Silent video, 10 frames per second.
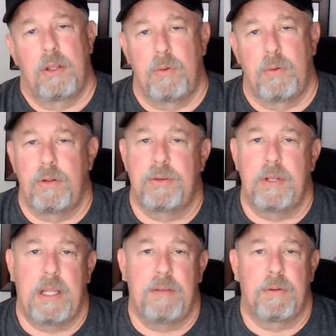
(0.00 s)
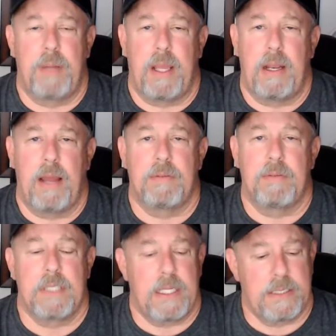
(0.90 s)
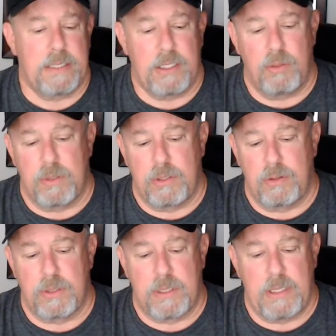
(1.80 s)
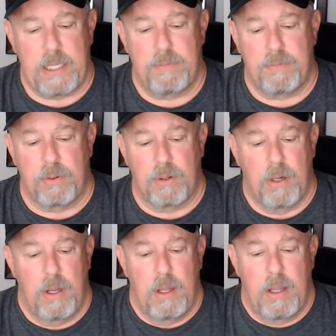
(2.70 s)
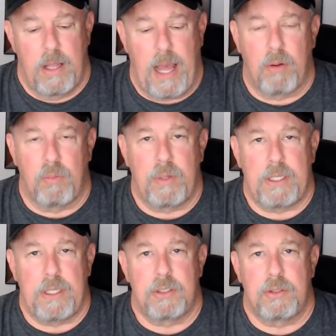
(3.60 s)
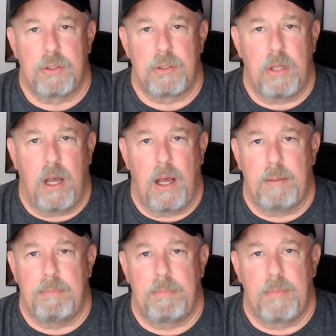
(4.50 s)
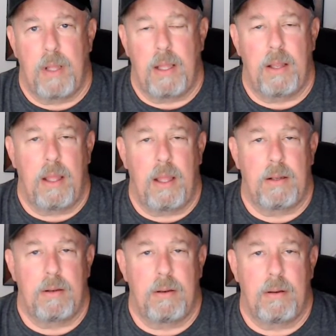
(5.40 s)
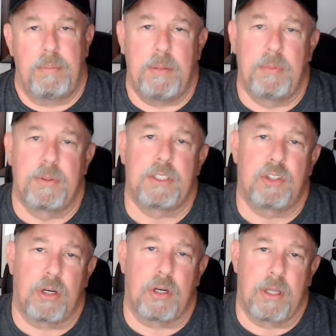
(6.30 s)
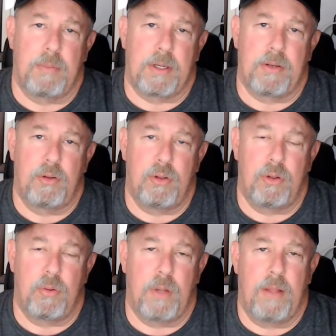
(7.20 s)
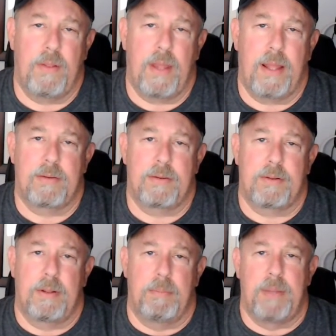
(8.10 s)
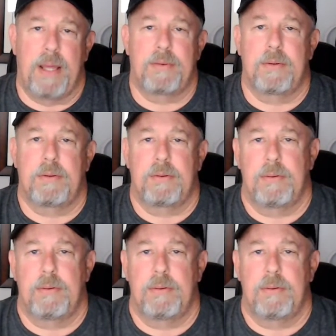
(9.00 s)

you reduce the need for paid advertising, you reduce the need for outreach, and people just start coming to you. And that's the best